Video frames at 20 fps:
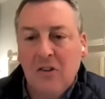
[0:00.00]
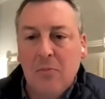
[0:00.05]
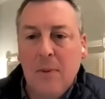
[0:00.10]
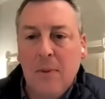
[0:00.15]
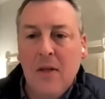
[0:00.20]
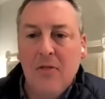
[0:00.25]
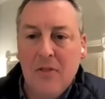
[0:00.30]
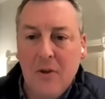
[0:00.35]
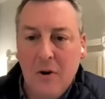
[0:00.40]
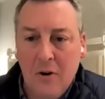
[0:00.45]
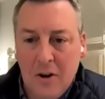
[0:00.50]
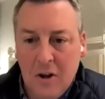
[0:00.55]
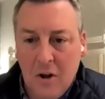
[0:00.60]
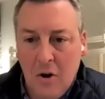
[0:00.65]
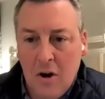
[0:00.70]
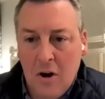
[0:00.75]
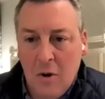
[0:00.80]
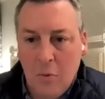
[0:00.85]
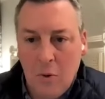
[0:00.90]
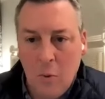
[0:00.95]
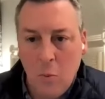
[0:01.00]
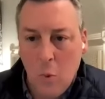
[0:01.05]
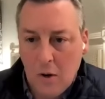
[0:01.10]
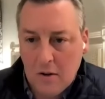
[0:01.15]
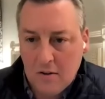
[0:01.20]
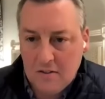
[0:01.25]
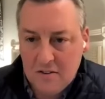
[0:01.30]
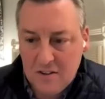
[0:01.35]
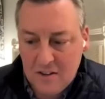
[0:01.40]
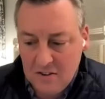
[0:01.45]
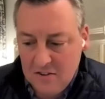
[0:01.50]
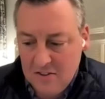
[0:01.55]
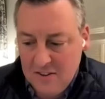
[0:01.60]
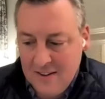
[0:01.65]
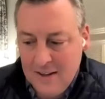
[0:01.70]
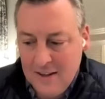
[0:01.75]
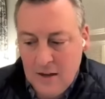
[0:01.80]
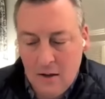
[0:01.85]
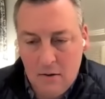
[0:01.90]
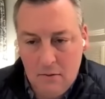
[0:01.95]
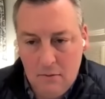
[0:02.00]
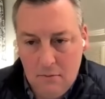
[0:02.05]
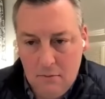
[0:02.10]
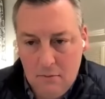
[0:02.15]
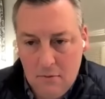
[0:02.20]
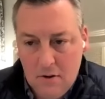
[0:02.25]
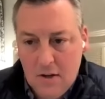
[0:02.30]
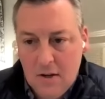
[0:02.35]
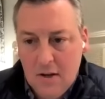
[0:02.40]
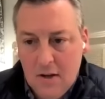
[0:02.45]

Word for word: to spend 30 on it. We're 160 in.